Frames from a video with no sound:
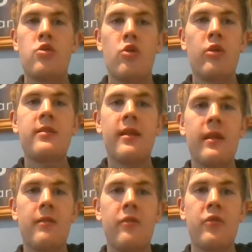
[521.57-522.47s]
Johnny did
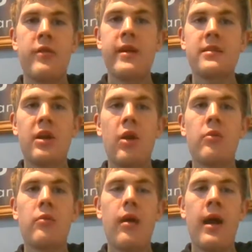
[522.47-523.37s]
it a few years
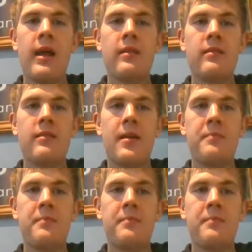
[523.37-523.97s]
ago, and